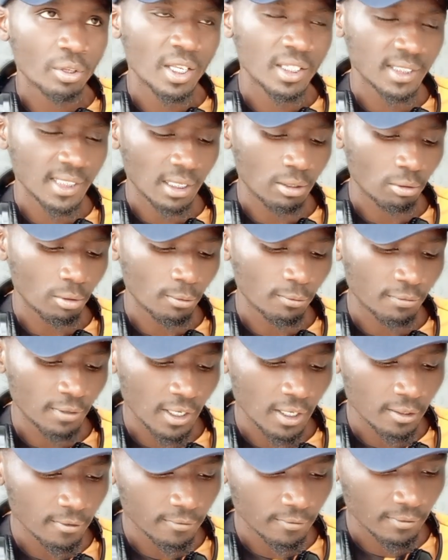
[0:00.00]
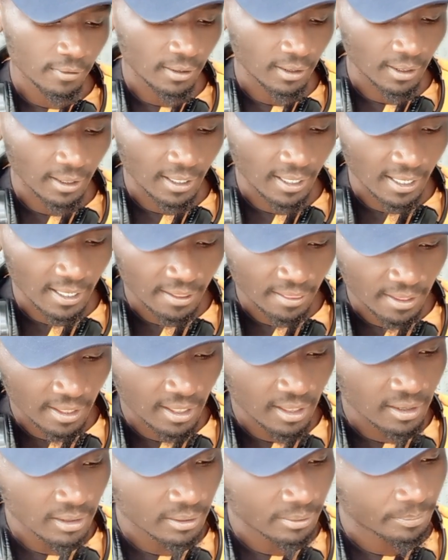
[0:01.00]
that's a chord of 5. And
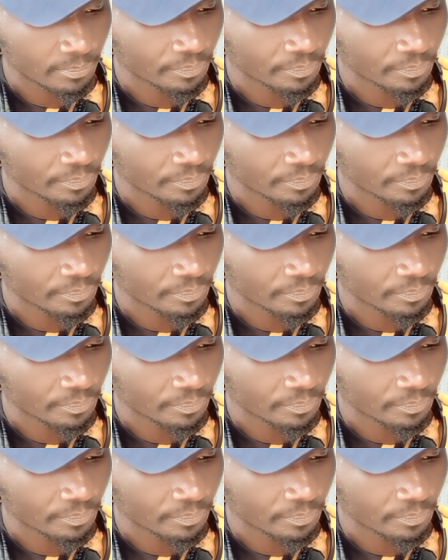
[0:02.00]
then